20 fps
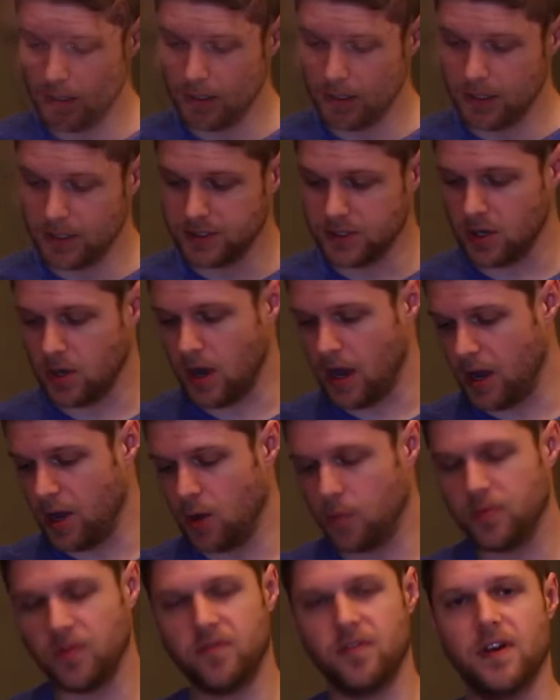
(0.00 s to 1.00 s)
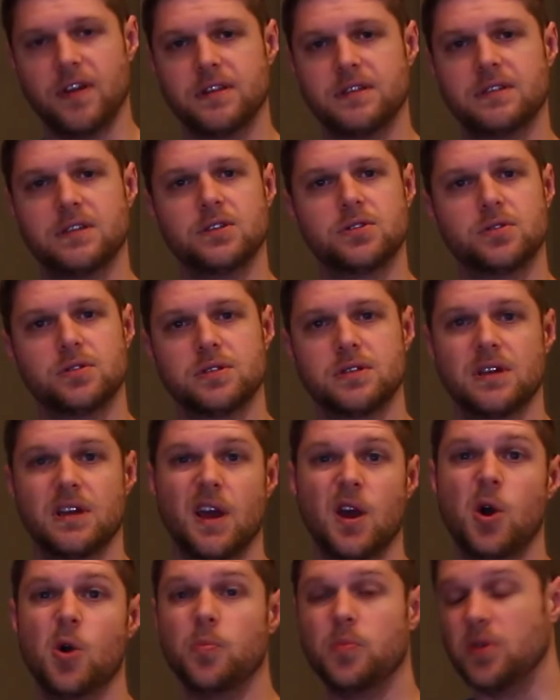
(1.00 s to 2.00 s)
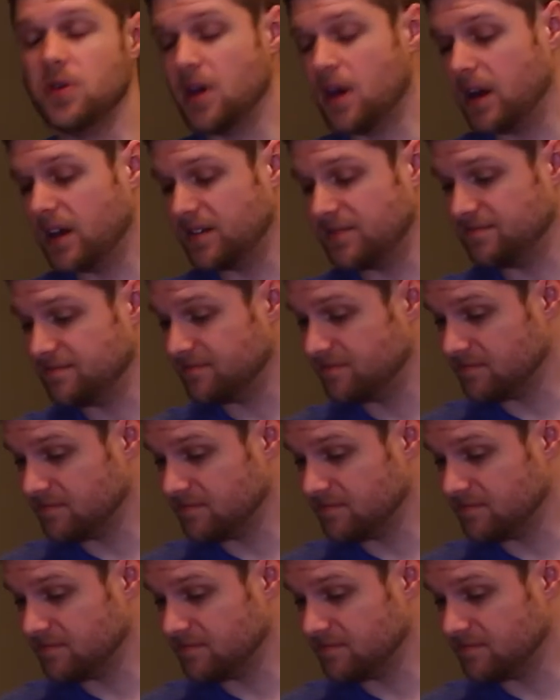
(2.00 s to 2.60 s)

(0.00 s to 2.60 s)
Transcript: So I hope you found this interesting. I hope you got